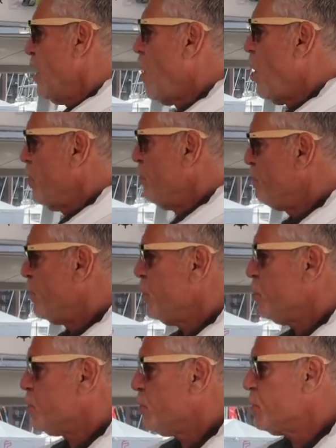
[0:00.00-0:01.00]
All the
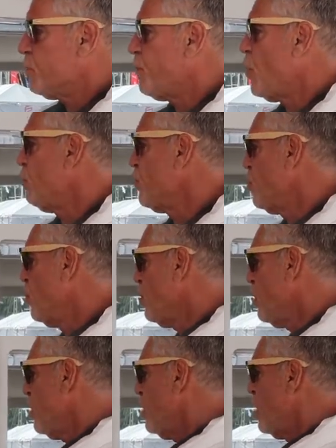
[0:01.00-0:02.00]
furniture is foam
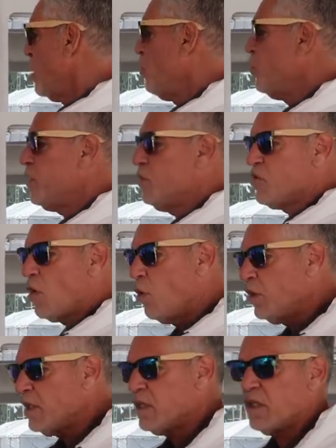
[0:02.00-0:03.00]
core. We use
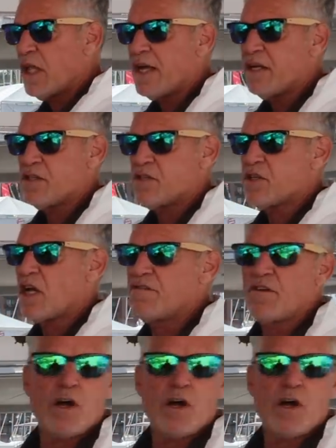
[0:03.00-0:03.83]
only the lightest stuff,